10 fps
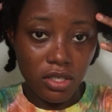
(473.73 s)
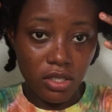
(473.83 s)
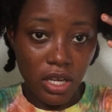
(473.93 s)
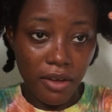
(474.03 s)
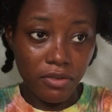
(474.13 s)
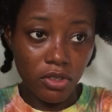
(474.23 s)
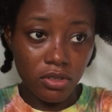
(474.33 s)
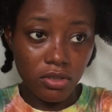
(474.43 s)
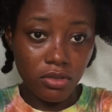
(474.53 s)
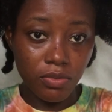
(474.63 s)
I've done
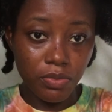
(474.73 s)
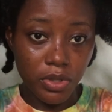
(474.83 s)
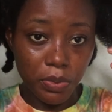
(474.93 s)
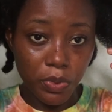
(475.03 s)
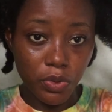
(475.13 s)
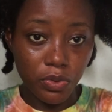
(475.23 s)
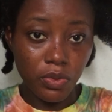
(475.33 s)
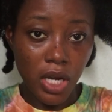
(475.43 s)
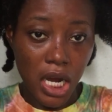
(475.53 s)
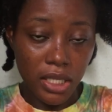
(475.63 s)
pre-poo
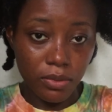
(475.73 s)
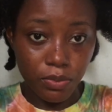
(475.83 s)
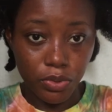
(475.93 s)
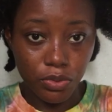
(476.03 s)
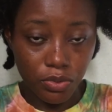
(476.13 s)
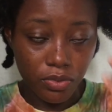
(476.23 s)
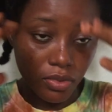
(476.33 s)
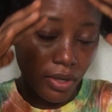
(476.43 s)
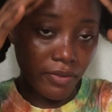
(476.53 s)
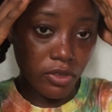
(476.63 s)
and poo.
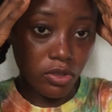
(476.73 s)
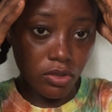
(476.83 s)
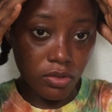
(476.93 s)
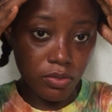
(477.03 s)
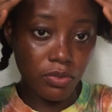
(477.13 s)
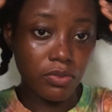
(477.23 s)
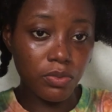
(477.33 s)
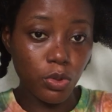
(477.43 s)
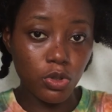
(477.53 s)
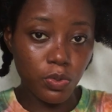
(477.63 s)
I've not done
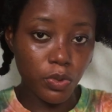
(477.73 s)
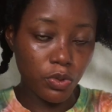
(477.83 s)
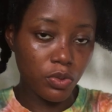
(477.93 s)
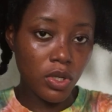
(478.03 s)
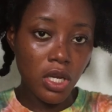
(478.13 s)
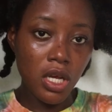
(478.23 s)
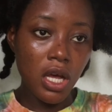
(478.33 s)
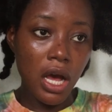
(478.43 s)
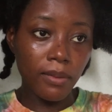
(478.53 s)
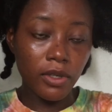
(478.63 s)
post-poo.
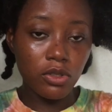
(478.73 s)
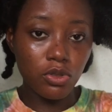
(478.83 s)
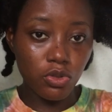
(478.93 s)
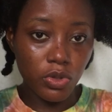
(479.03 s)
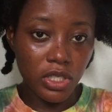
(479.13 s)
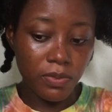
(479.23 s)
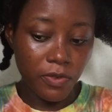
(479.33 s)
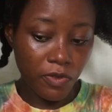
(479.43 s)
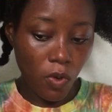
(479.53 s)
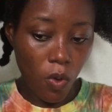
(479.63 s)
I'm going to do it
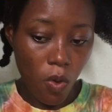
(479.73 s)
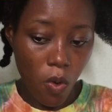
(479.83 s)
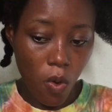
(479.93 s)
before